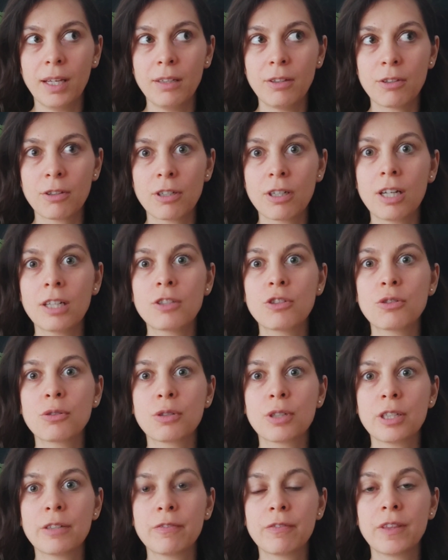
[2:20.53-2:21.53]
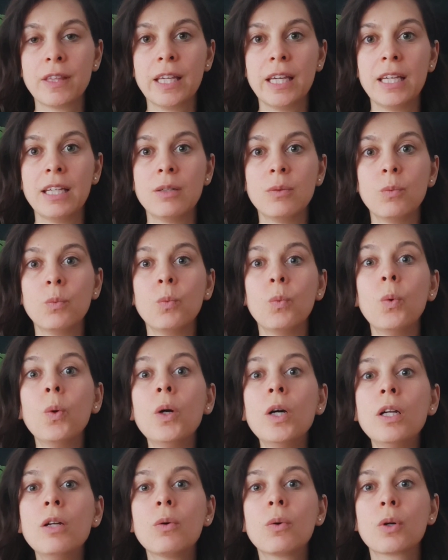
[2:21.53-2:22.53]
and you're not sure if they
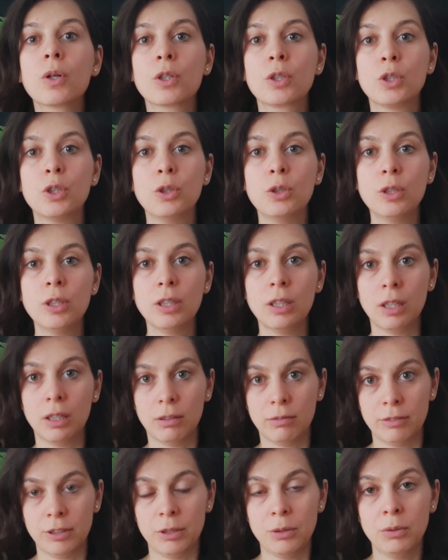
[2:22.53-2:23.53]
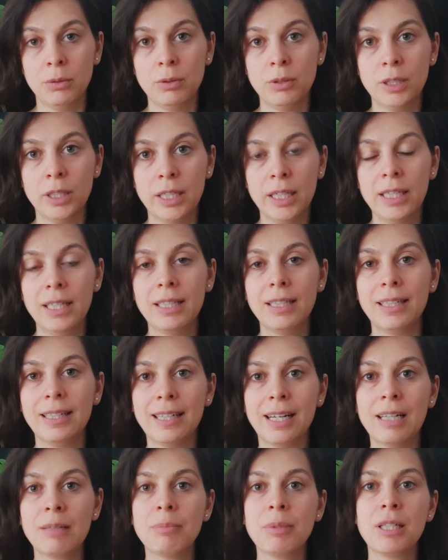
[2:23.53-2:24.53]
would or could love you,
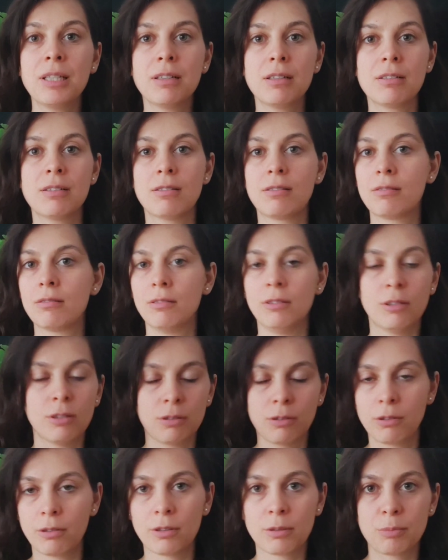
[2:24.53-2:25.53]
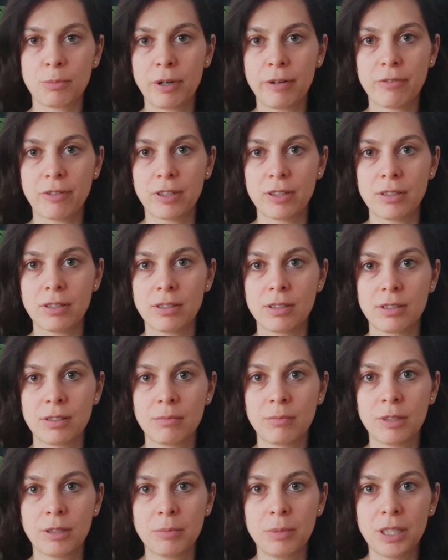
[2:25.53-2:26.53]
not because you don't know their
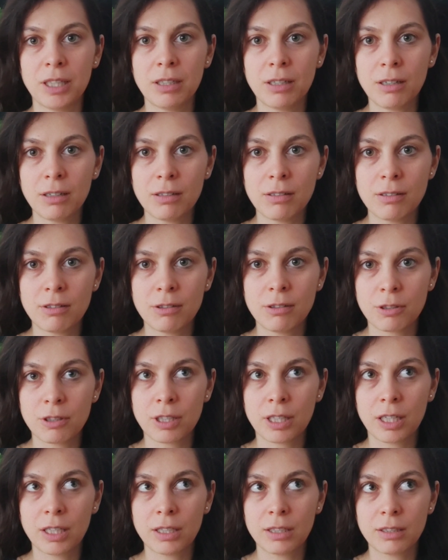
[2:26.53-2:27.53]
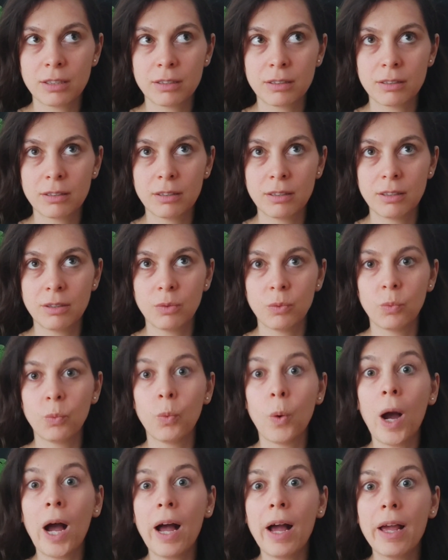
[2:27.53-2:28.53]
preferences, but because you're like,
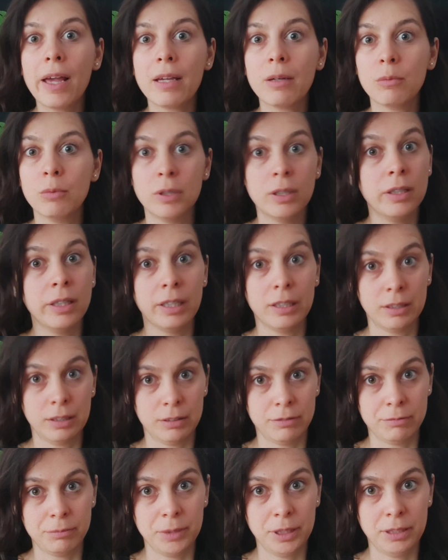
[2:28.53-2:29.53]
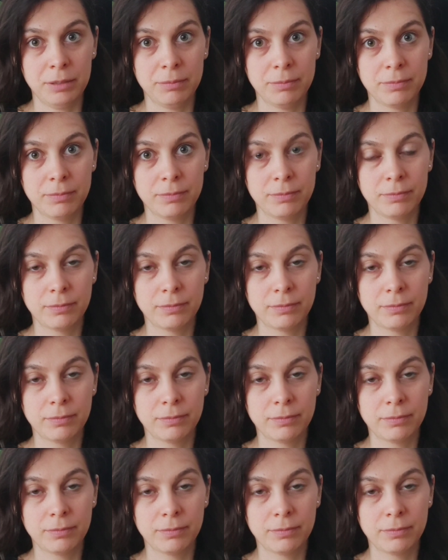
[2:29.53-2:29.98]
why would they love me?